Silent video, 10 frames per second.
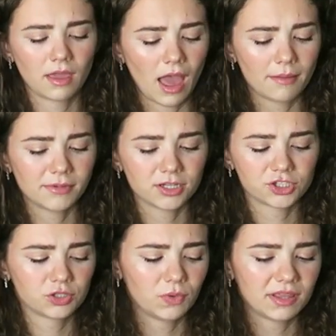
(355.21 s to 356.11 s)
I'm not
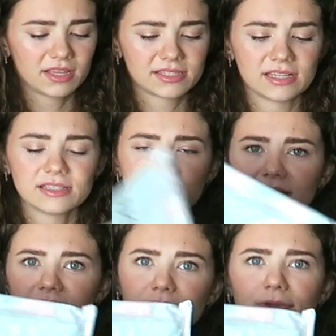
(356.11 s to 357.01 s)
sure what this is. It
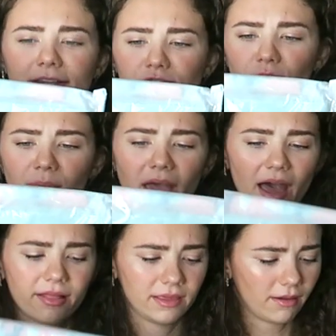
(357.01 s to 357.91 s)
says Rachel
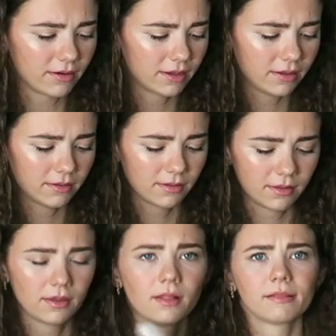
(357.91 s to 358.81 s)
Pally on it.
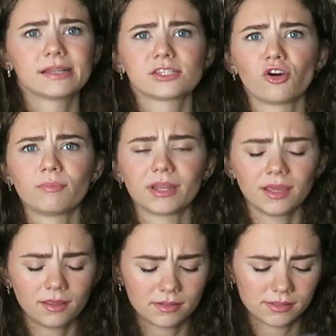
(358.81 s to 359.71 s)
Let's open
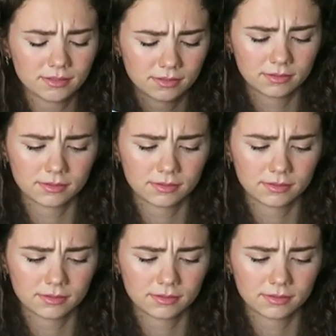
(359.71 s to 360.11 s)
it.